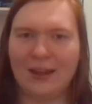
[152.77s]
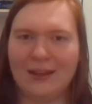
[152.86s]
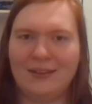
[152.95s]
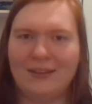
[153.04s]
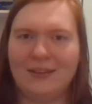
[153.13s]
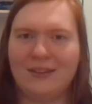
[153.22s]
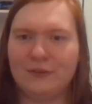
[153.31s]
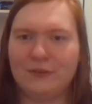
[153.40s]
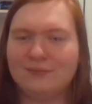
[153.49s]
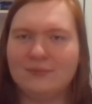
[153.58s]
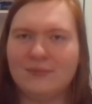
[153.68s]
And
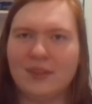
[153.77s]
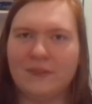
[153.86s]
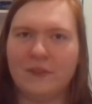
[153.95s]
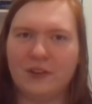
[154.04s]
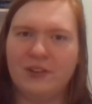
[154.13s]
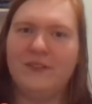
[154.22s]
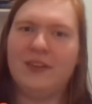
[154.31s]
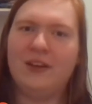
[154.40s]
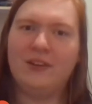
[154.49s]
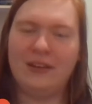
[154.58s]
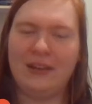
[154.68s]
the first
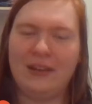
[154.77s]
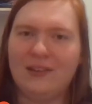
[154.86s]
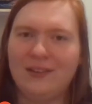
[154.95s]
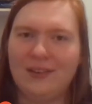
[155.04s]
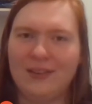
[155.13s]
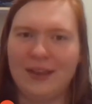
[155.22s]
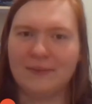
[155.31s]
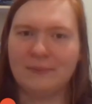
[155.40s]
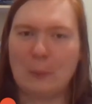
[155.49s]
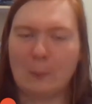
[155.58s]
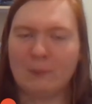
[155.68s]
of those is
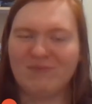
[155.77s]
that